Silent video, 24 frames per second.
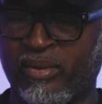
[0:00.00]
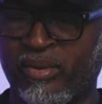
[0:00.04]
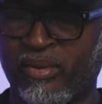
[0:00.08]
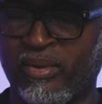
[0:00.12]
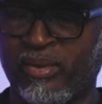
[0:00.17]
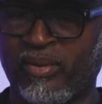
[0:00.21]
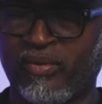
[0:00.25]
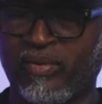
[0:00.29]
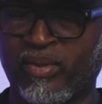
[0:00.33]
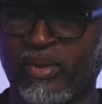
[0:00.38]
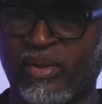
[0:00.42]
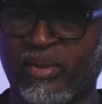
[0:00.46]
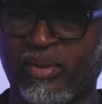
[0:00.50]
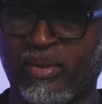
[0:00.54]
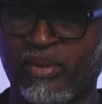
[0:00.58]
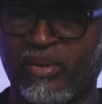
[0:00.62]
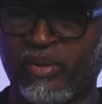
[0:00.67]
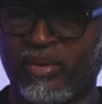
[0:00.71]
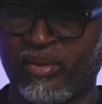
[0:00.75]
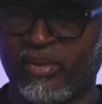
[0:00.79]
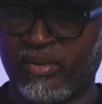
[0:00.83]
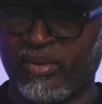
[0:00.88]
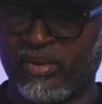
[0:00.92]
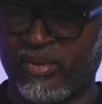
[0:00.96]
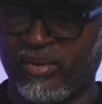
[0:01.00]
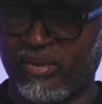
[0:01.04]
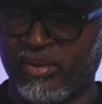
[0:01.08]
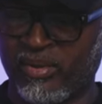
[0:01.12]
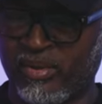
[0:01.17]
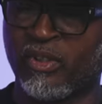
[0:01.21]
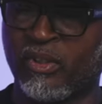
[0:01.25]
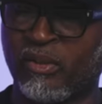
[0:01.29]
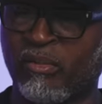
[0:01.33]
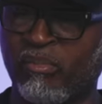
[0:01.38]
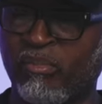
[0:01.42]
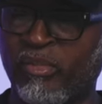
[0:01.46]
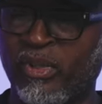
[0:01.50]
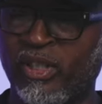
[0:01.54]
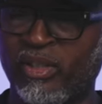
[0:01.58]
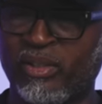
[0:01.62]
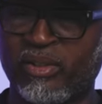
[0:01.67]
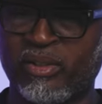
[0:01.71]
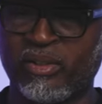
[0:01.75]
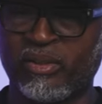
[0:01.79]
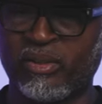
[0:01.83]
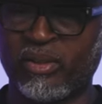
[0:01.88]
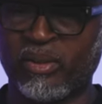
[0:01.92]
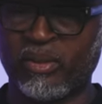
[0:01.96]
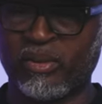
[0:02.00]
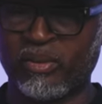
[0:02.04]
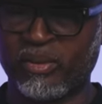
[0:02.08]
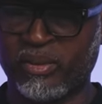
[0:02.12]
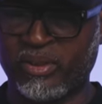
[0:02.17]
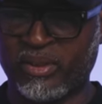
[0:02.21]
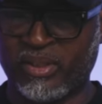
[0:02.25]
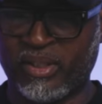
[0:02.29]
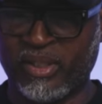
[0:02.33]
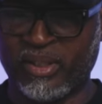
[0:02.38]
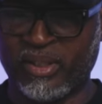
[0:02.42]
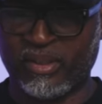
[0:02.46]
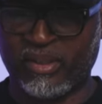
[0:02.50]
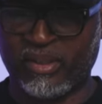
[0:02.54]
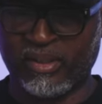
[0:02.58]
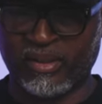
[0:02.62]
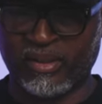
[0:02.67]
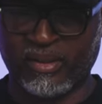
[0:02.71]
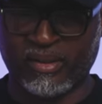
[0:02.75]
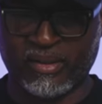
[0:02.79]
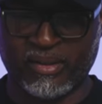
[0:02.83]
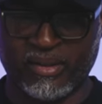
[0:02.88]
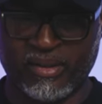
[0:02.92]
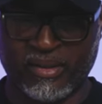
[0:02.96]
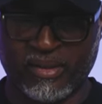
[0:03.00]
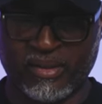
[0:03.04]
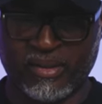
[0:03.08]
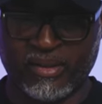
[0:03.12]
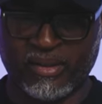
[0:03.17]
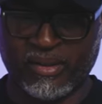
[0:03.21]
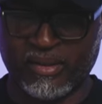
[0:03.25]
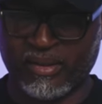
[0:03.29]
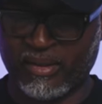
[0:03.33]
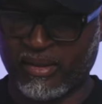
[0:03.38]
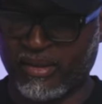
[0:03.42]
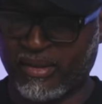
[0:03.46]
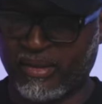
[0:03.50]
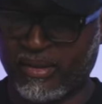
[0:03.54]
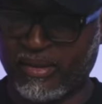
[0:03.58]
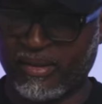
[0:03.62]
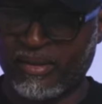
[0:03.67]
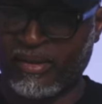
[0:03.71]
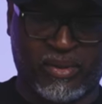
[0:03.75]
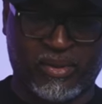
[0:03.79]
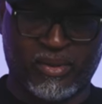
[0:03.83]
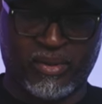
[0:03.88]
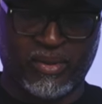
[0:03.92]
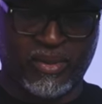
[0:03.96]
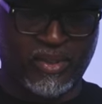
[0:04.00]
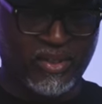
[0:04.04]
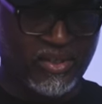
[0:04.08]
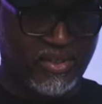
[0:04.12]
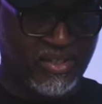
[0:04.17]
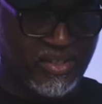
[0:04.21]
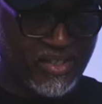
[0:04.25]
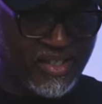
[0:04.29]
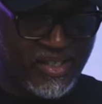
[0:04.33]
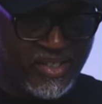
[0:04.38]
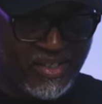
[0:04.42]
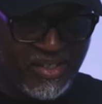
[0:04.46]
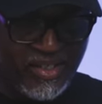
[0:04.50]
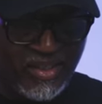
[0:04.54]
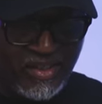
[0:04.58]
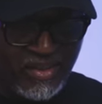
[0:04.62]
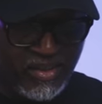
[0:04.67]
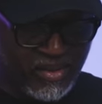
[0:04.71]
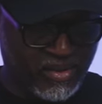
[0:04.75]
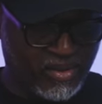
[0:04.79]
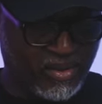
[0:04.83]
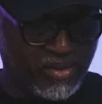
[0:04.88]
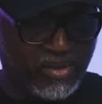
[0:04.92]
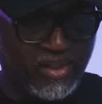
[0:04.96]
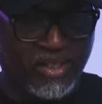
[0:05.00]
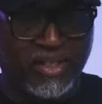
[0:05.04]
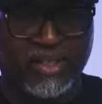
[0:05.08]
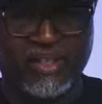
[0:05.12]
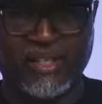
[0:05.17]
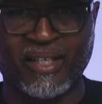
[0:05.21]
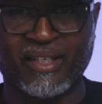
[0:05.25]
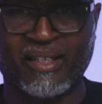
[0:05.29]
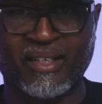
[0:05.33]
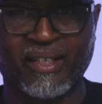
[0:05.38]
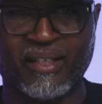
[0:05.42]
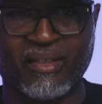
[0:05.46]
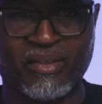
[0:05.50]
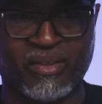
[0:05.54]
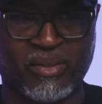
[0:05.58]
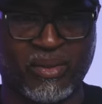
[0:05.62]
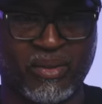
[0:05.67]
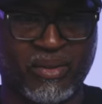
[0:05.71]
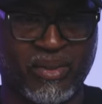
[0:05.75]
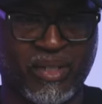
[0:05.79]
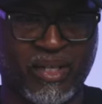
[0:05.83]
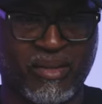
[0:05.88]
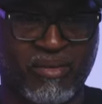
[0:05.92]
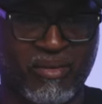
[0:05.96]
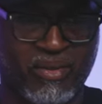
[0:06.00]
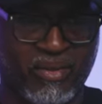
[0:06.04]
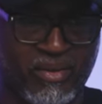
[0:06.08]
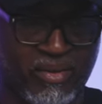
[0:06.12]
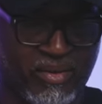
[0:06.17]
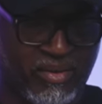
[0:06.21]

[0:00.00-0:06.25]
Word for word: Use for Midsole stitching. The stitching? So you gotta take the insole